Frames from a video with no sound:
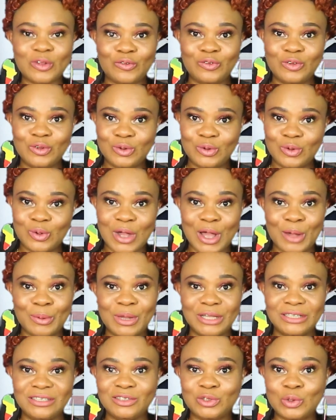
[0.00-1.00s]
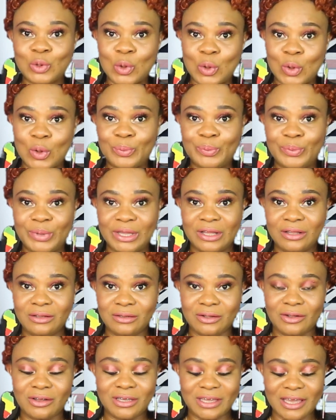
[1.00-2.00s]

of you know about this Cocopulp.